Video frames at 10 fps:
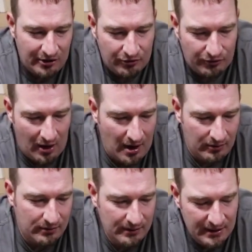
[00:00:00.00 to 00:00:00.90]
your
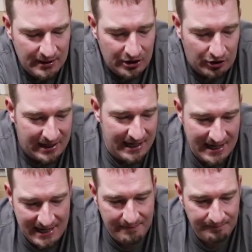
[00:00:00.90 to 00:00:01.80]
throttle, your
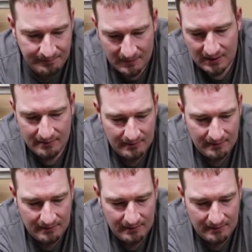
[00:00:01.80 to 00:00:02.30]
key,